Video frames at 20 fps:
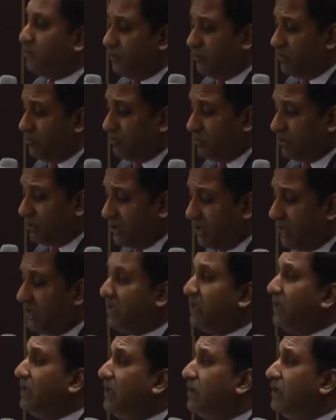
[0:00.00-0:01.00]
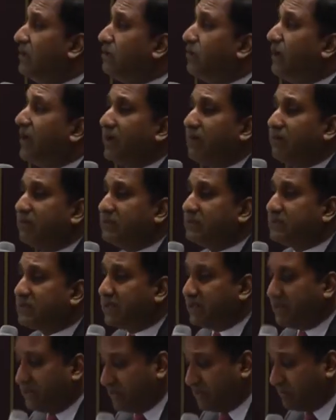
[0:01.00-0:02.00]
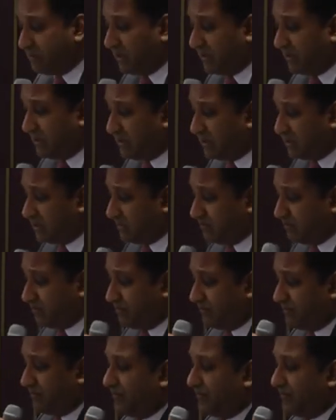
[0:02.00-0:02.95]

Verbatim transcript: do you really need to have a strategic partnership?